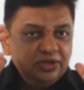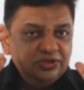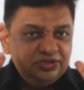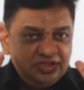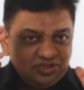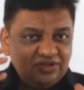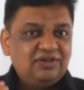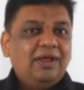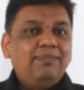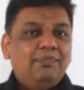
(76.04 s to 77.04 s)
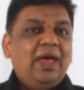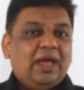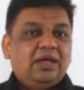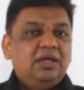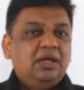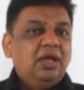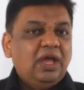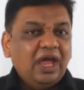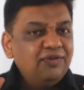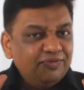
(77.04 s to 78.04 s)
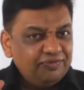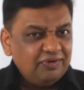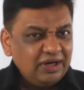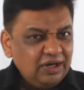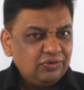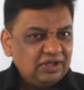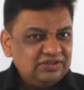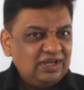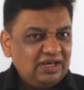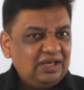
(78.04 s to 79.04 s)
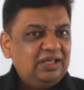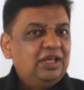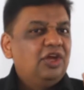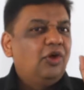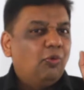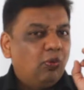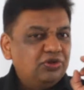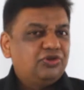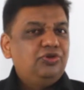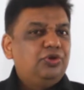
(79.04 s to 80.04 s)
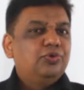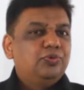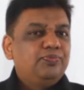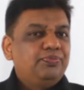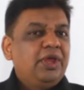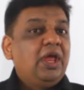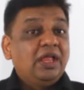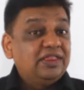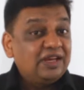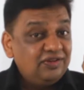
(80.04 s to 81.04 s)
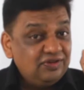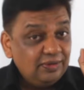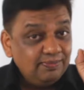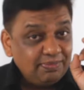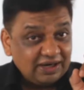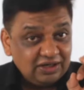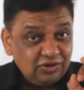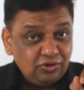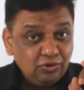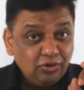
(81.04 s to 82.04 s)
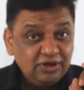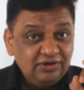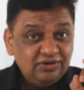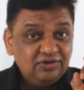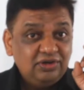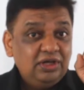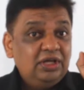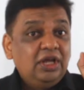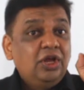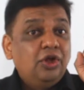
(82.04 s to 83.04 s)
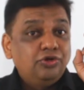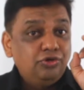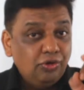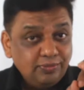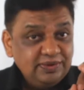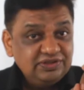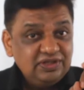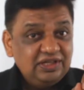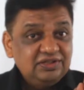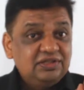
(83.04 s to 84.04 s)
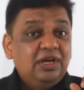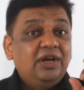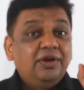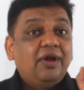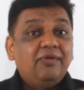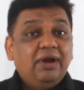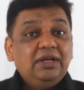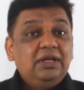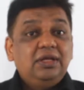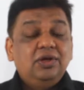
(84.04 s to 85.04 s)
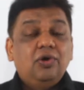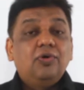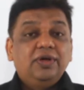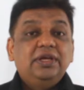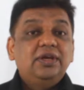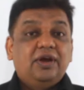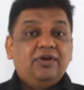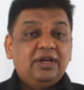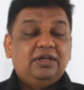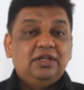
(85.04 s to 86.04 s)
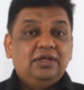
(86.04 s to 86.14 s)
just step back and find out exactly what's new that is impacting your industry, your business, directly or indirectly.